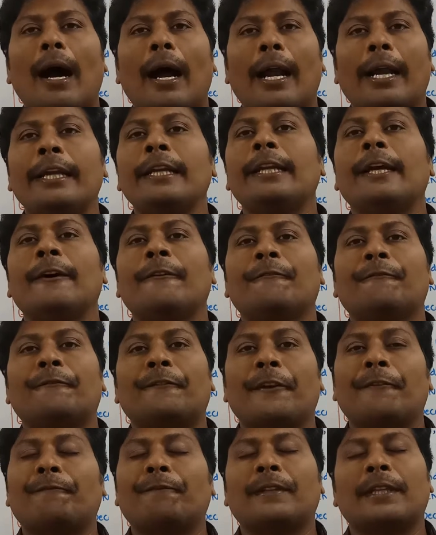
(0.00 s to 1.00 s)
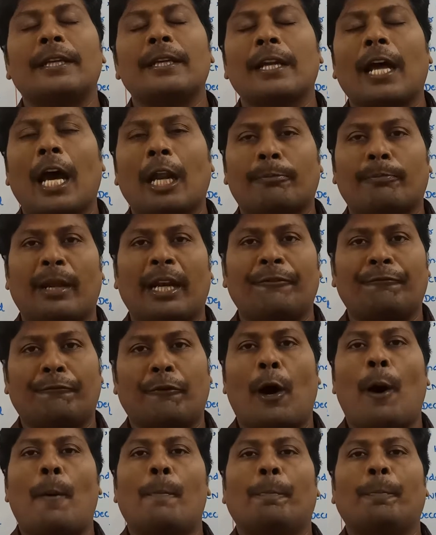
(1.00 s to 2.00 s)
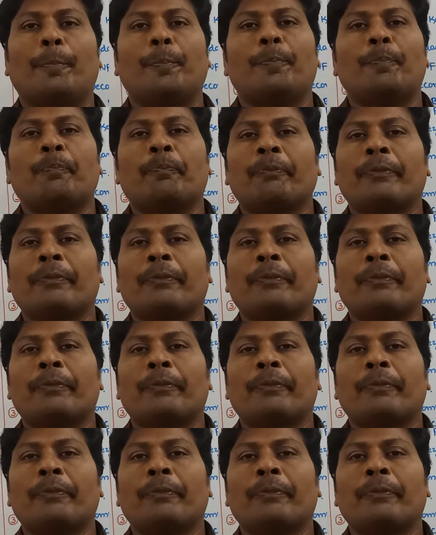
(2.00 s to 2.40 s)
and fifth normal form.